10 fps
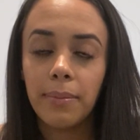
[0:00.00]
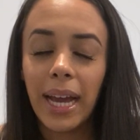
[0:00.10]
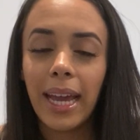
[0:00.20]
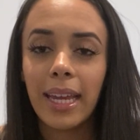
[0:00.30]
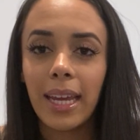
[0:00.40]
I
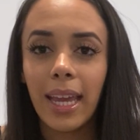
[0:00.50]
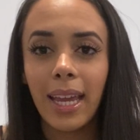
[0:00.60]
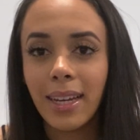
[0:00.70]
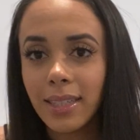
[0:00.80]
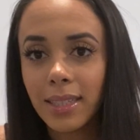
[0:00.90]
had an
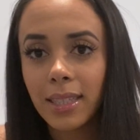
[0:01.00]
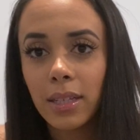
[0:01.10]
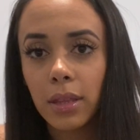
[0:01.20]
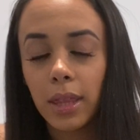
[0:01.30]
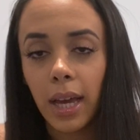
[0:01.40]
aunt
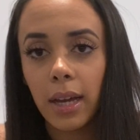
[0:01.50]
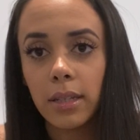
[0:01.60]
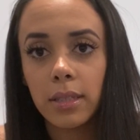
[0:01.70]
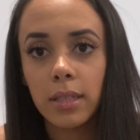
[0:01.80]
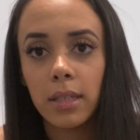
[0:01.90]

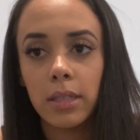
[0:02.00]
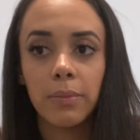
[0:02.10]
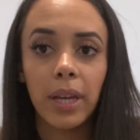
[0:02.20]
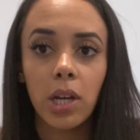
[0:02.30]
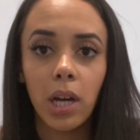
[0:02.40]
that is
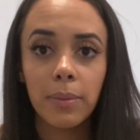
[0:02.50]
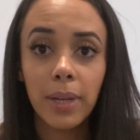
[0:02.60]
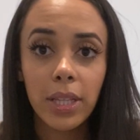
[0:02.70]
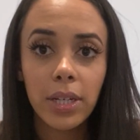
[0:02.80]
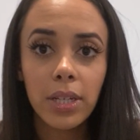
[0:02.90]
my
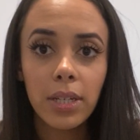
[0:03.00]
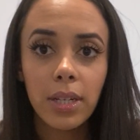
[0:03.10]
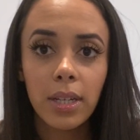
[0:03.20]
godmother.